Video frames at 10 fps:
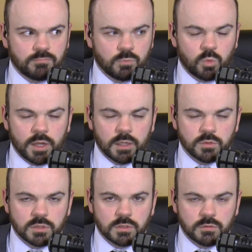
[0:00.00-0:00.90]
while I
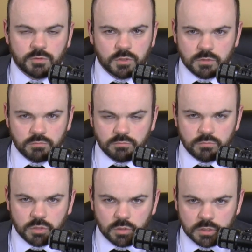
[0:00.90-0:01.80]
was, first
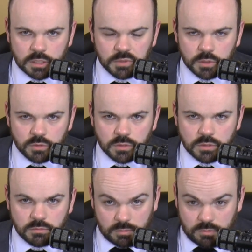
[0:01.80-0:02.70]
short time that I
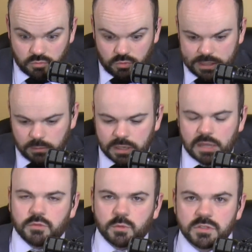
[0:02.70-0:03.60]
was, a little bit
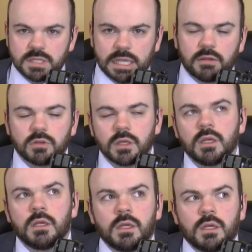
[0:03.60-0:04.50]
after I was saved,
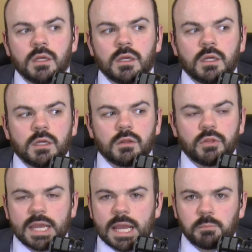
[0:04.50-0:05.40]

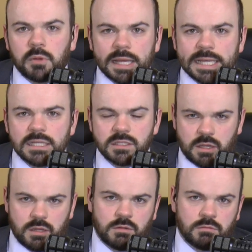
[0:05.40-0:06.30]
they had plays
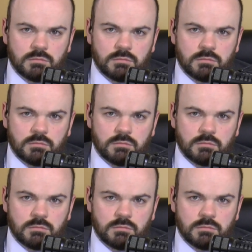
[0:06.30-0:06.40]
on.